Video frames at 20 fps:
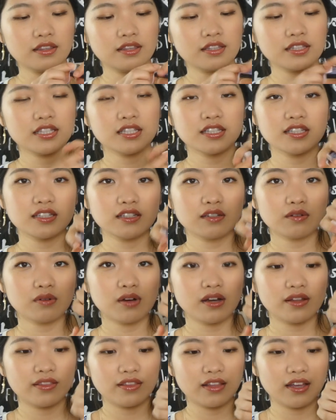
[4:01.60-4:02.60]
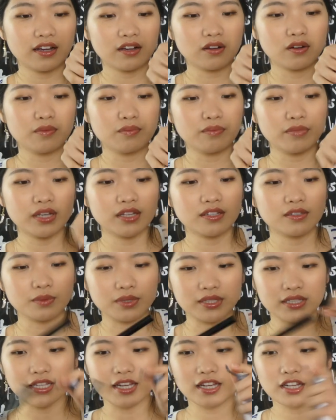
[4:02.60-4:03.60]
This is the one that got mixed
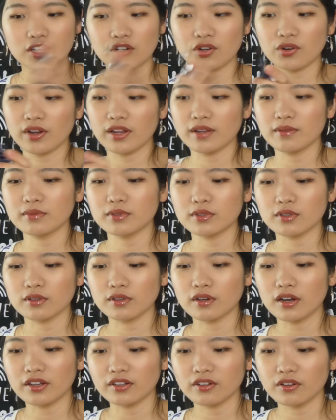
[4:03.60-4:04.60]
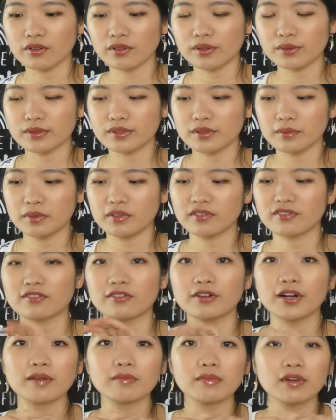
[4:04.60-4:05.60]
with that cream, so I know there was a bit of
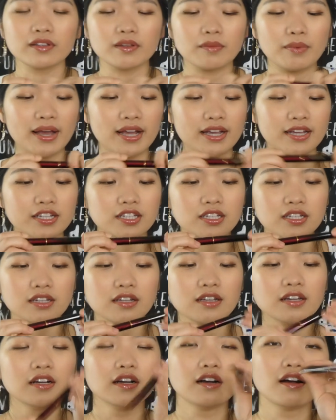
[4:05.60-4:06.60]
cream on the packaging.